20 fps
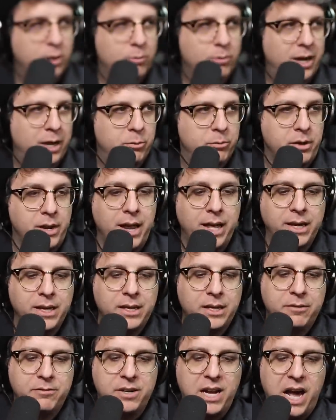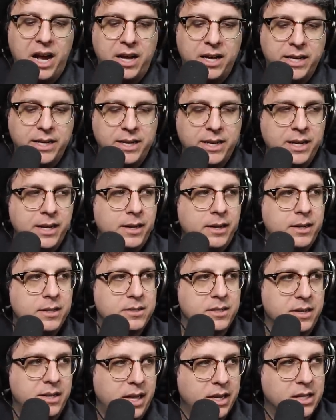around negative 9
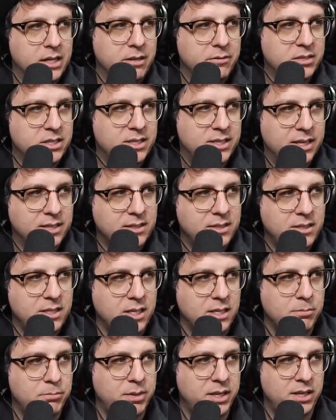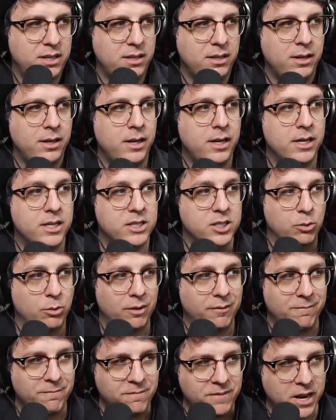to negative 6 dB, so
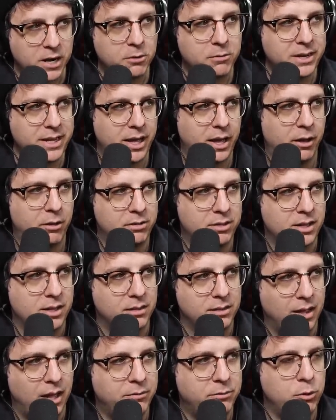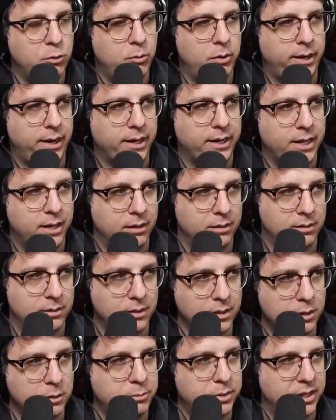a very healthy level when I get a
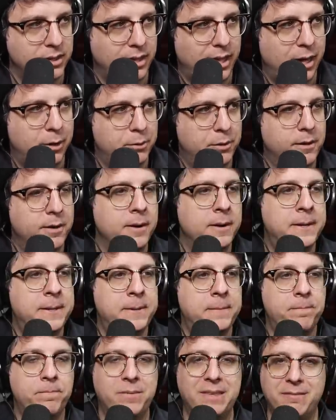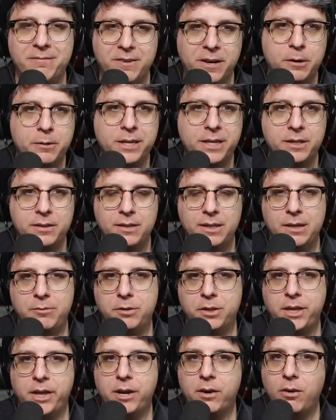little bit louder. Very good
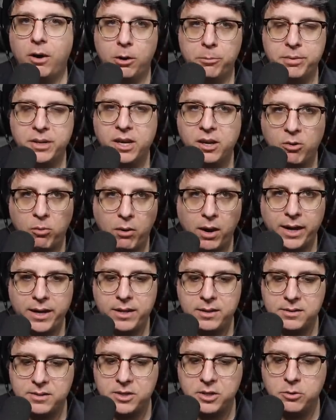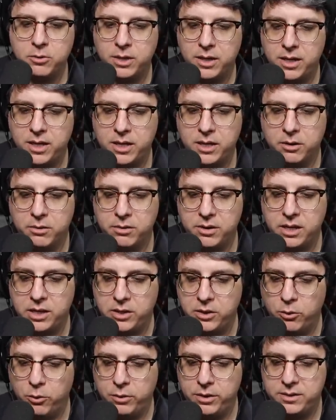level there. I'll be quiet so you can hear the
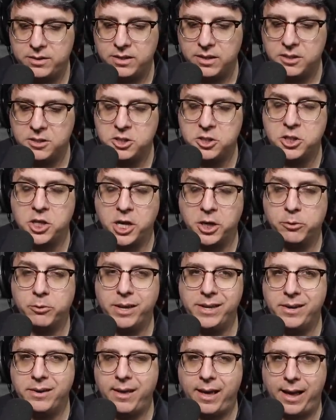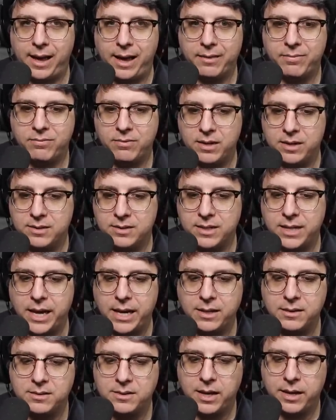noise that's generated at this
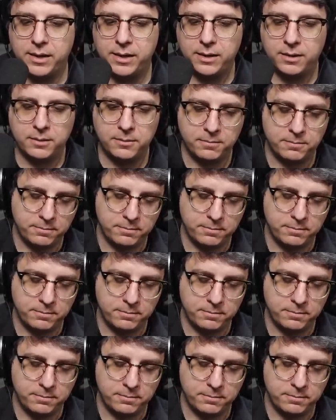gain setting.